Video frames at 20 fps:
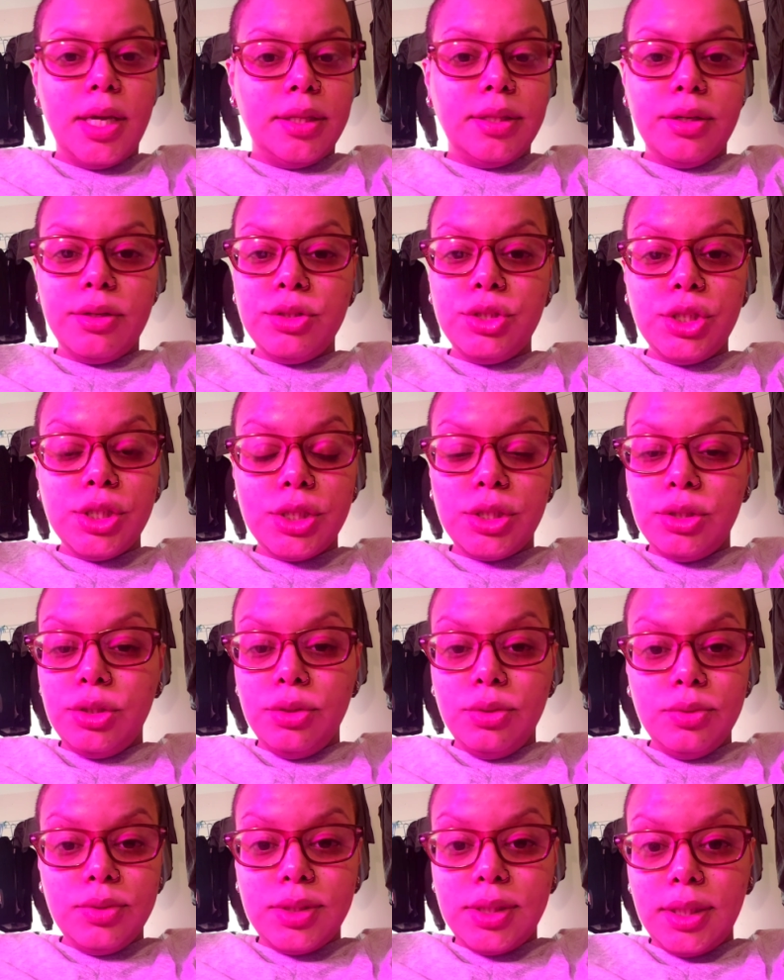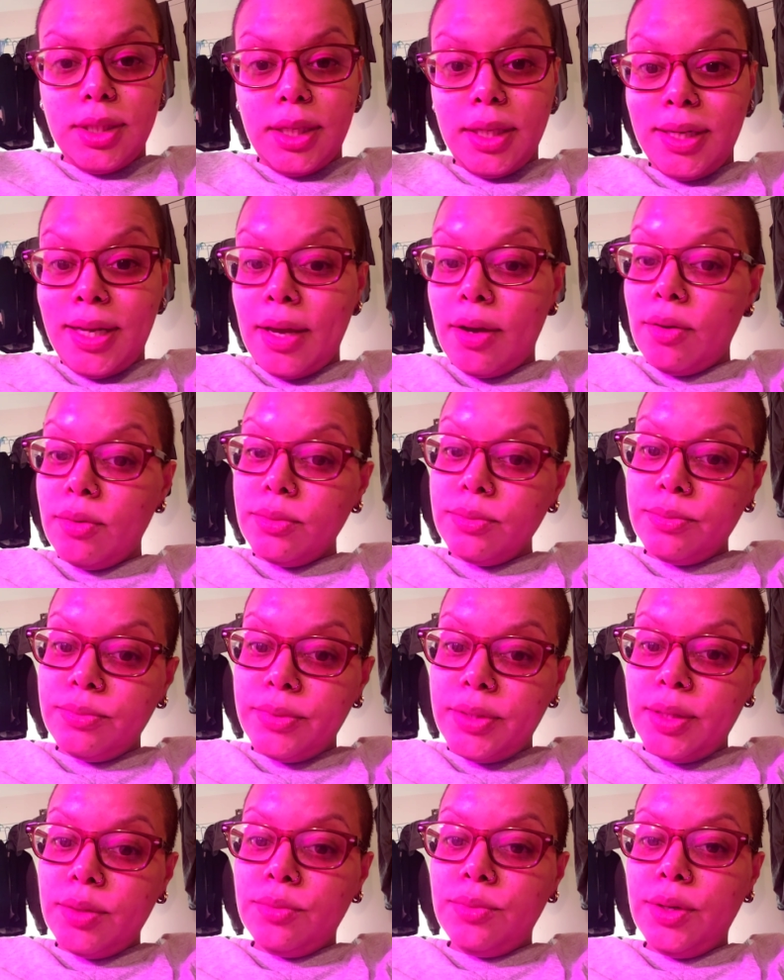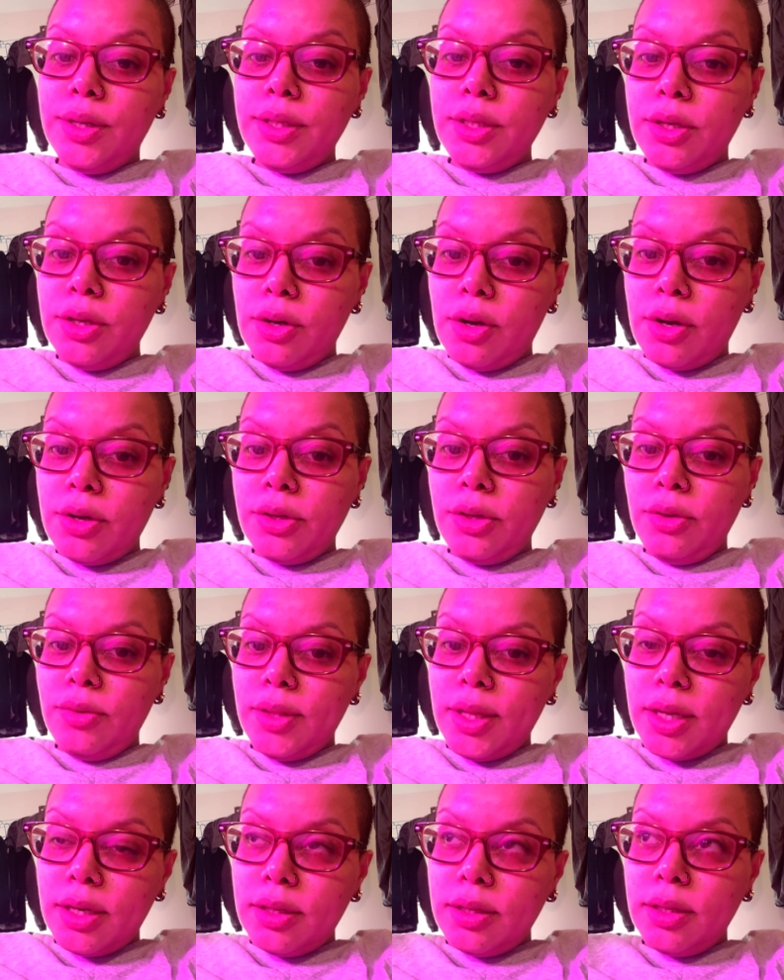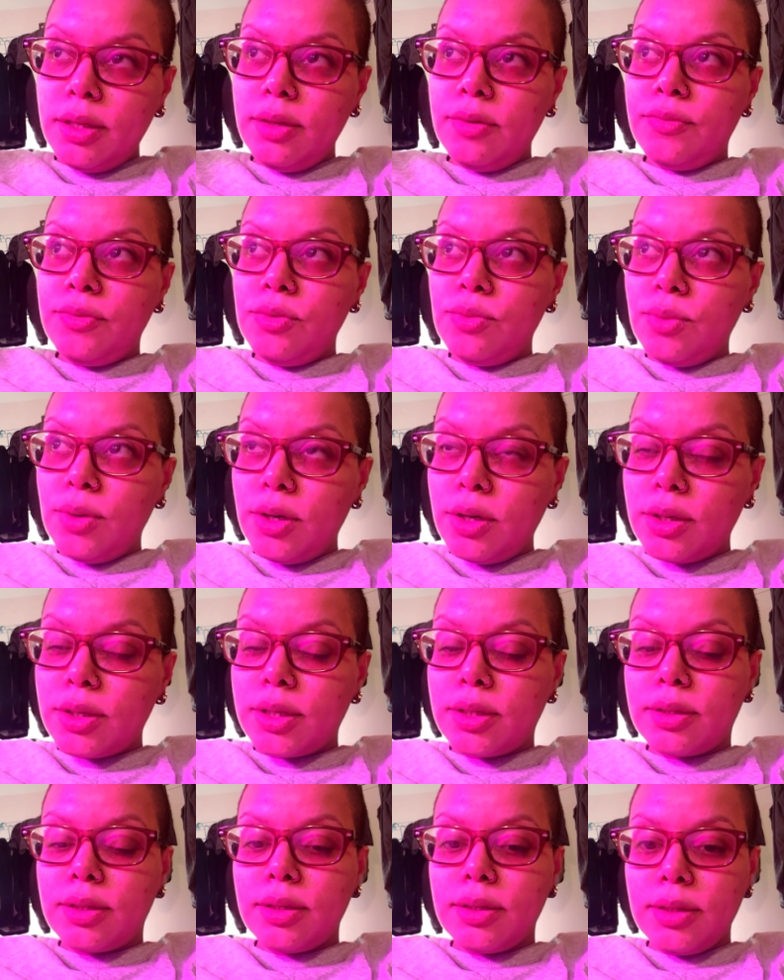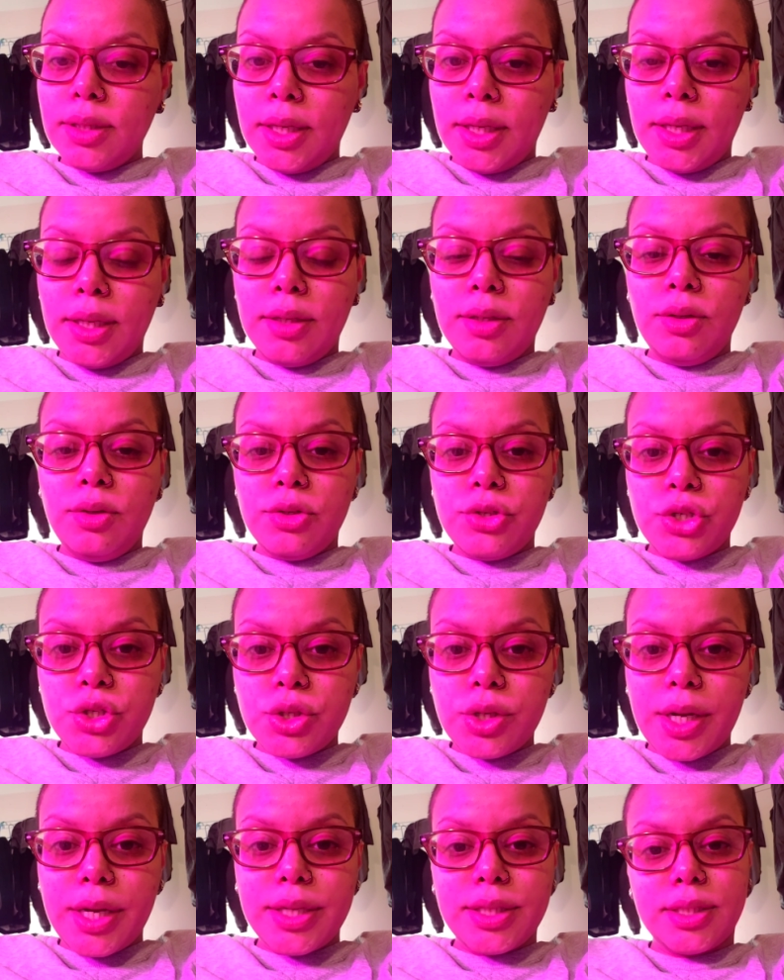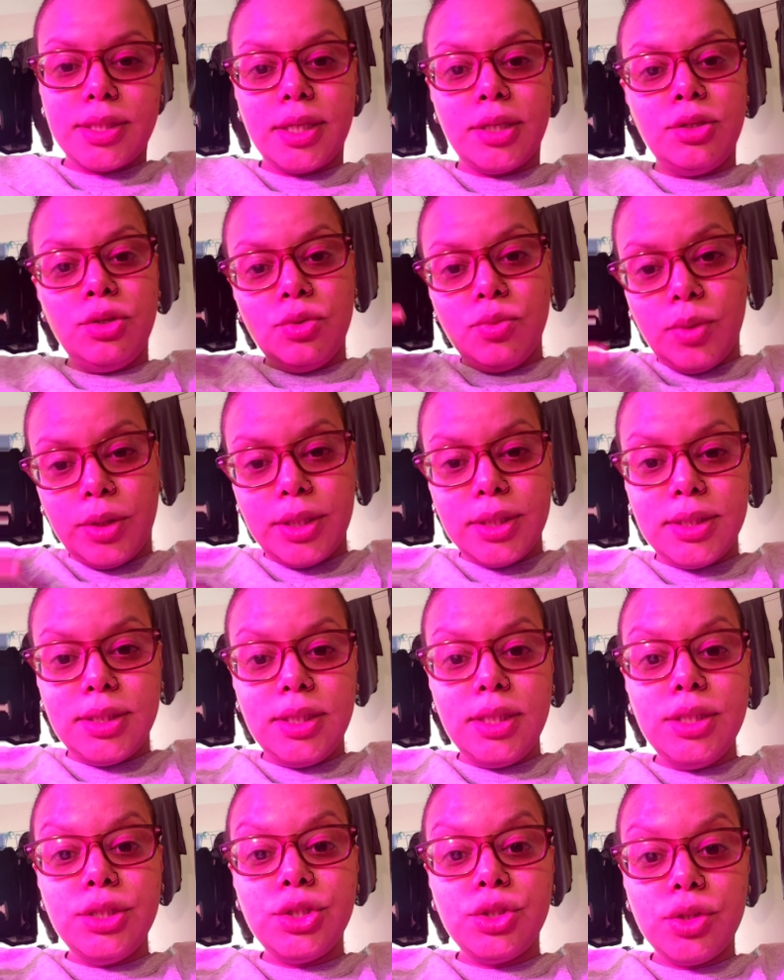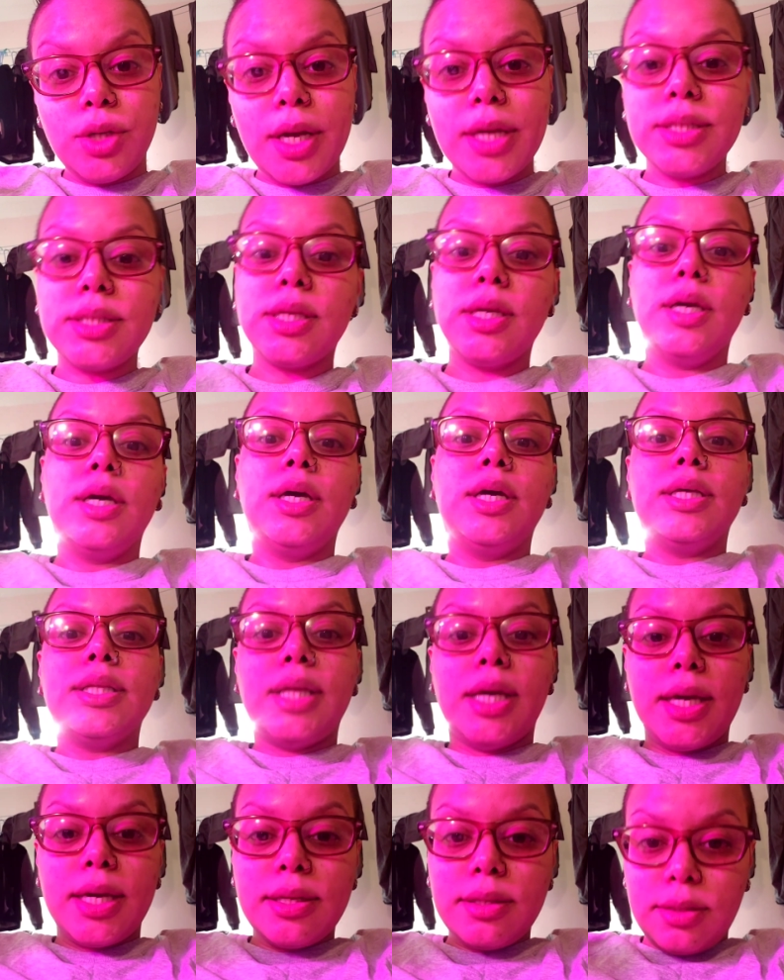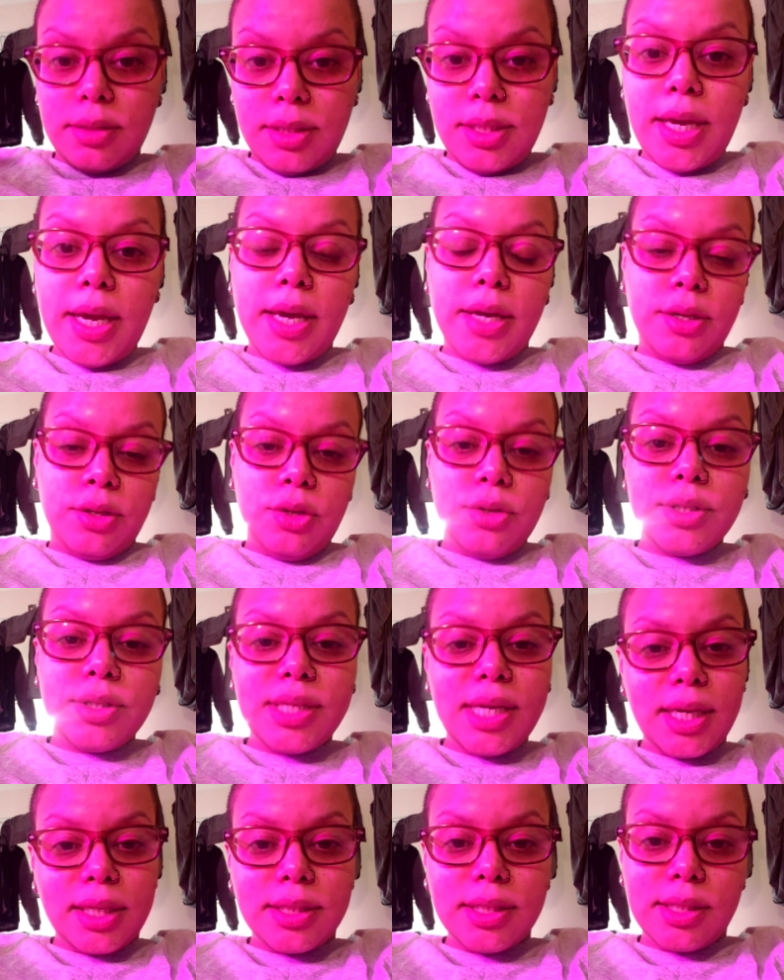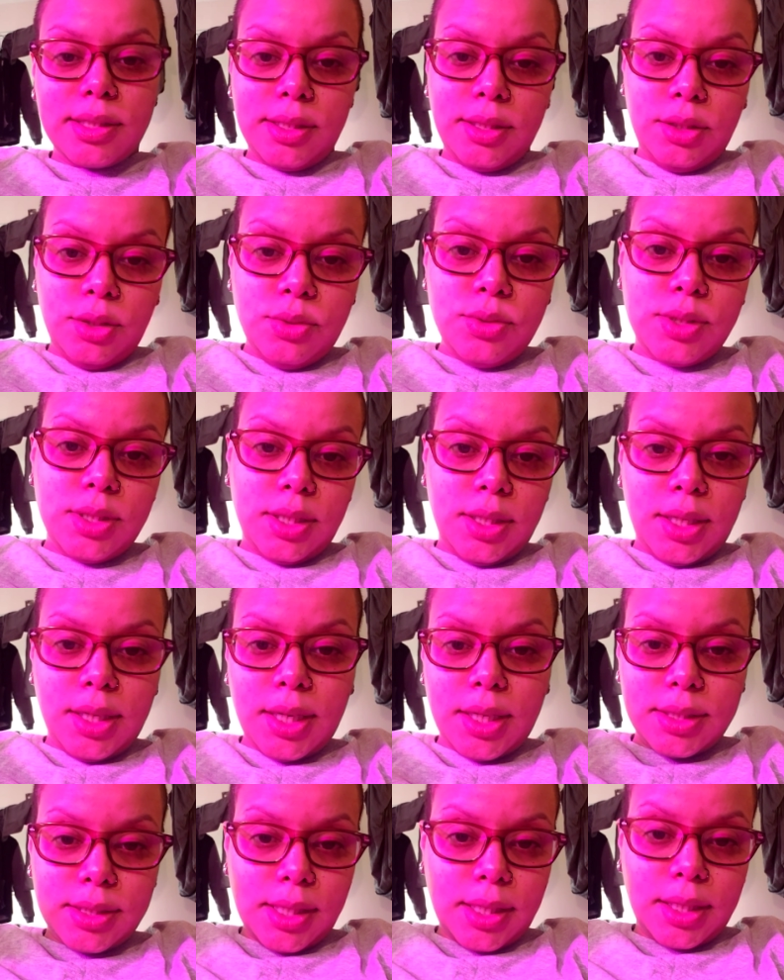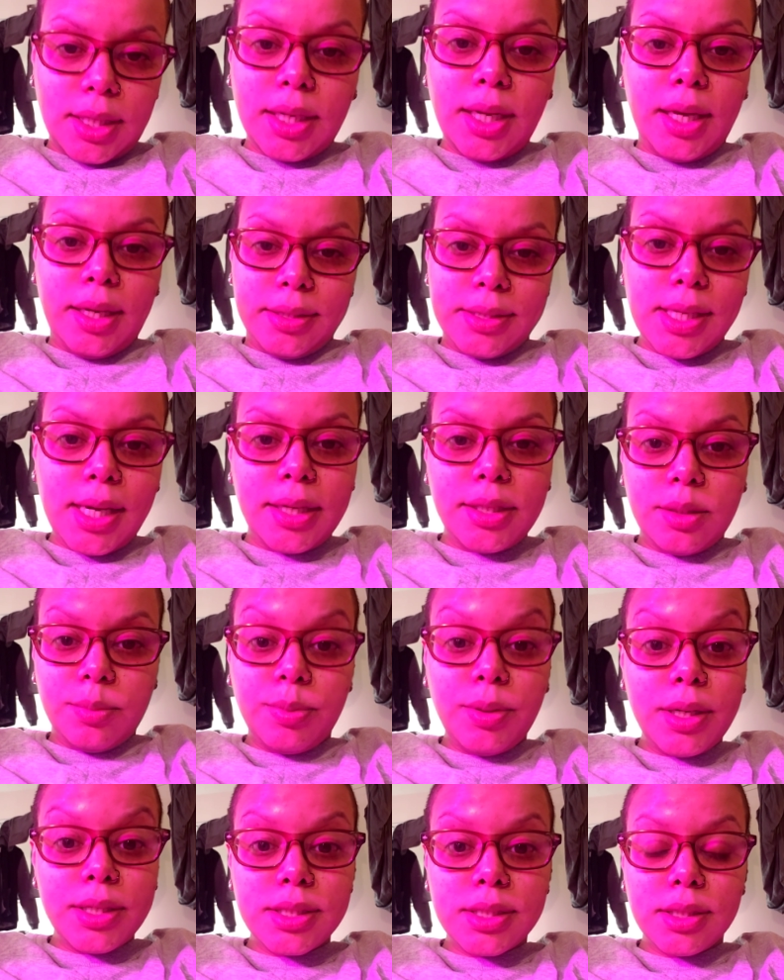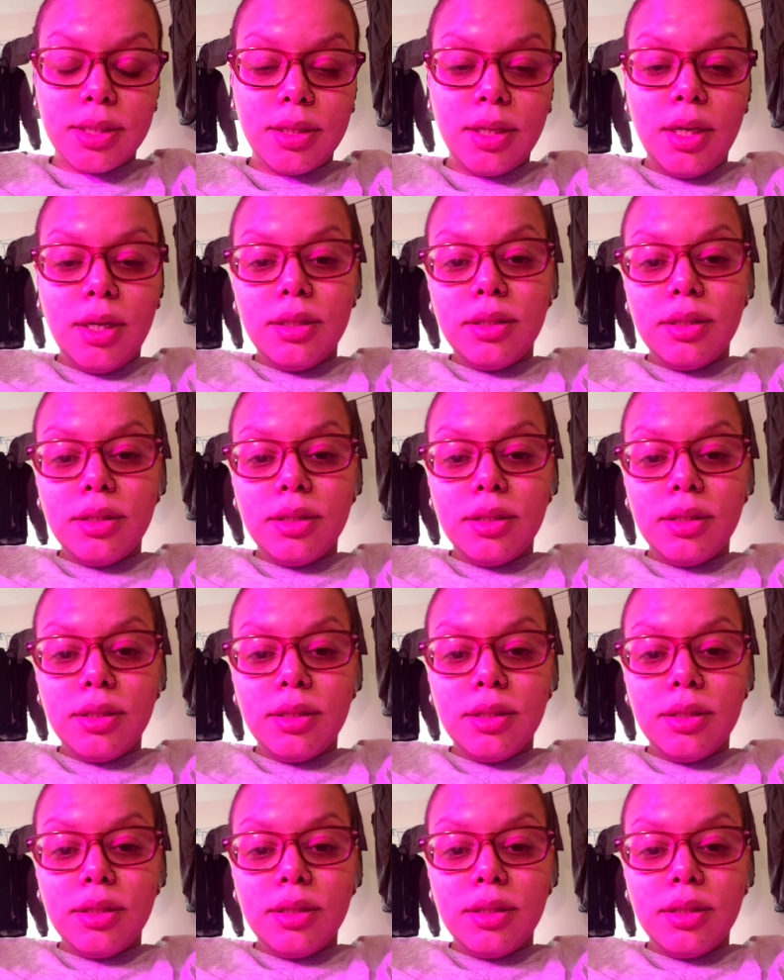They're just using it. Now, one could argue that if you work and you're stressed and you want to de-stress, that, yeah, you're technically using it as like an antidepressant.